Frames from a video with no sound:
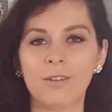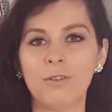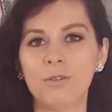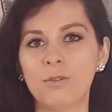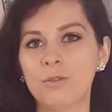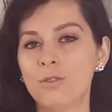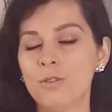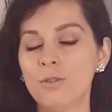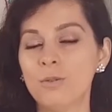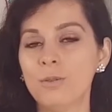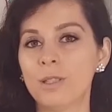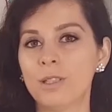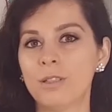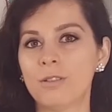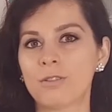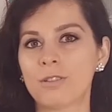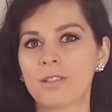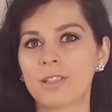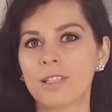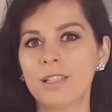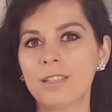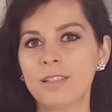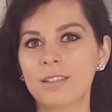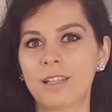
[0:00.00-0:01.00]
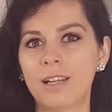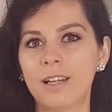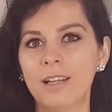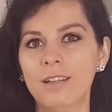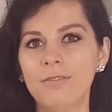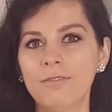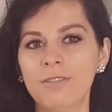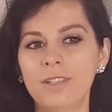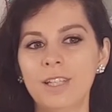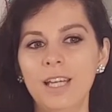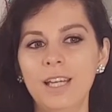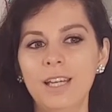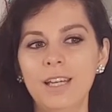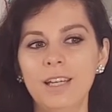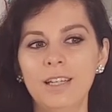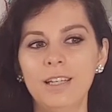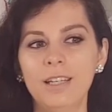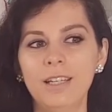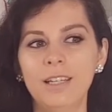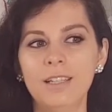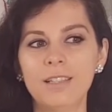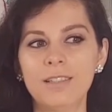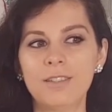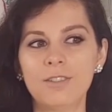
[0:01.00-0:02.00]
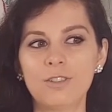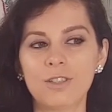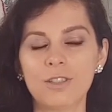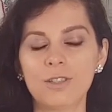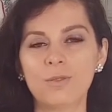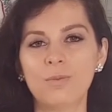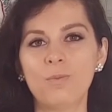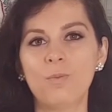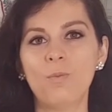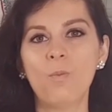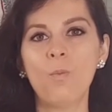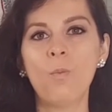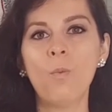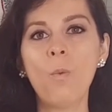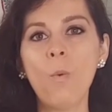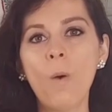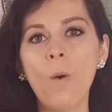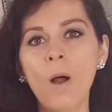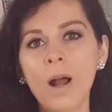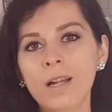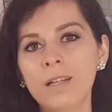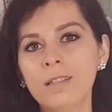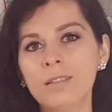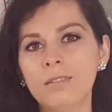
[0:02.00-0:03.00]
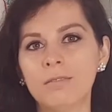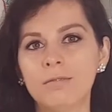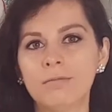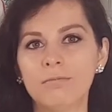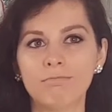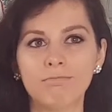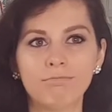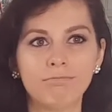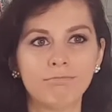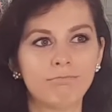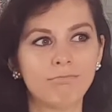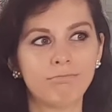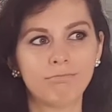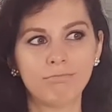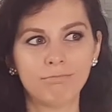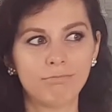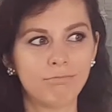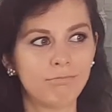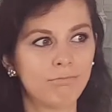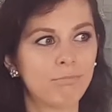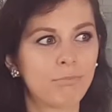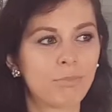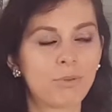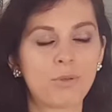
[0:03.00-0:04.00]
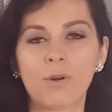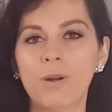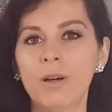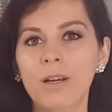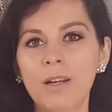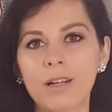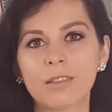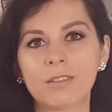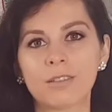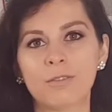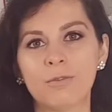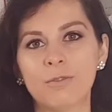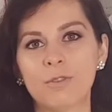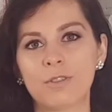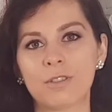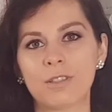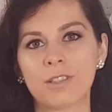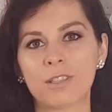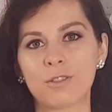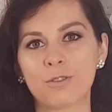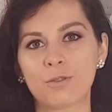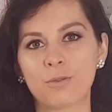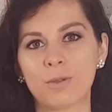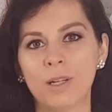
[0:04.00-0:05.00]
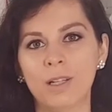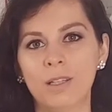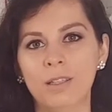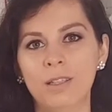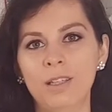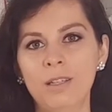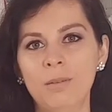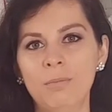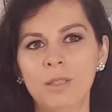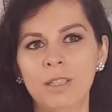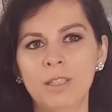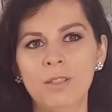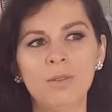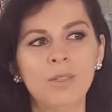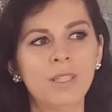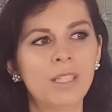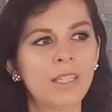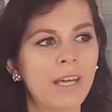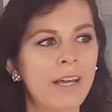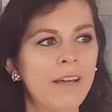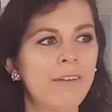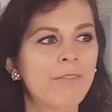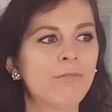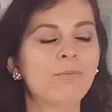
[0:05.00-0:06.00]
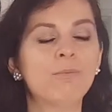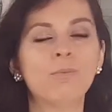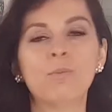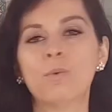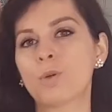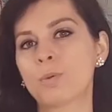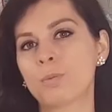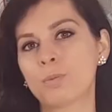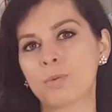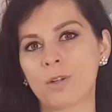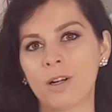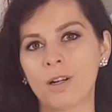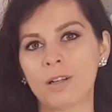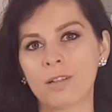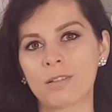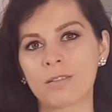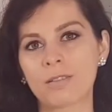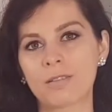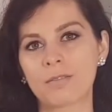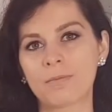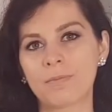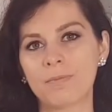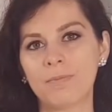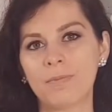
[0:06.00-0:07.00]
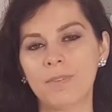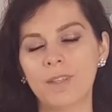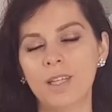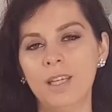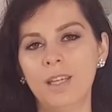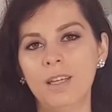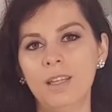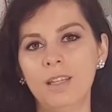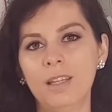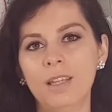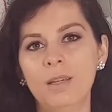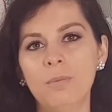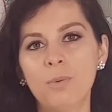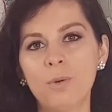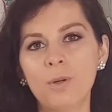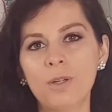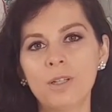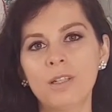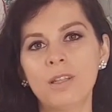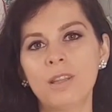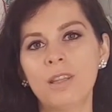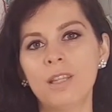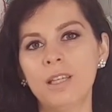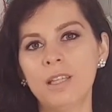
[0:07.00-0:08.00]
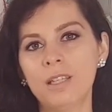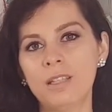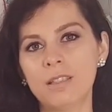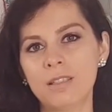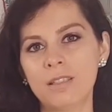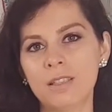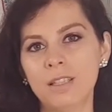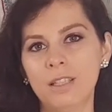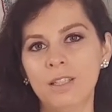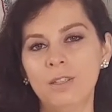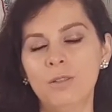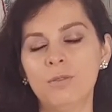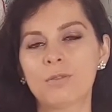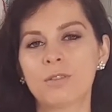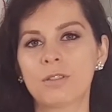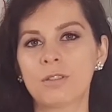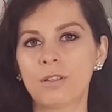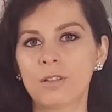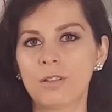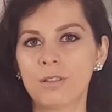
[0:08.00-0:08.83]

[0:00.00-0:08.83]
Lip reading: you do in your sex life. It's just one product of your sexuality, but you can have more products. The important thing is that you start